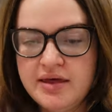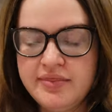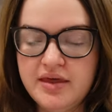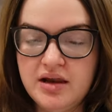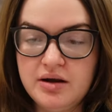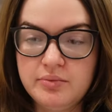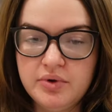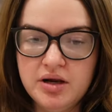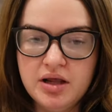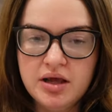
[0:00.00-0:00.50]
and
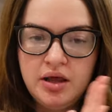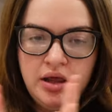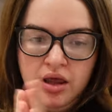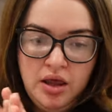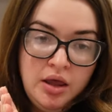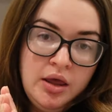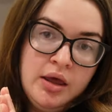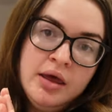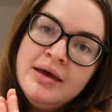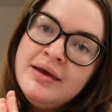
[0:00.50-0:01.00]
then I'm going to
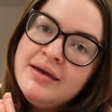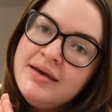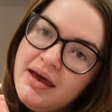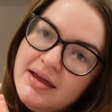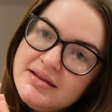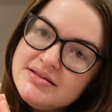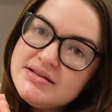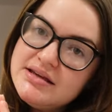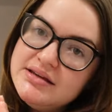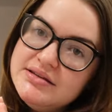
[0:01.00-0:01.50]

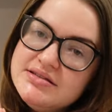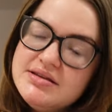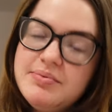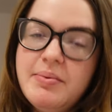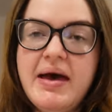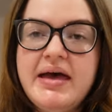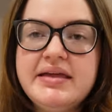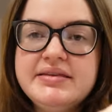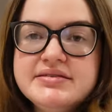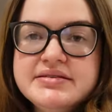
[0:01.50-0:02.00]
get into
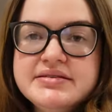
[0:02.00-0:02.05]
bed.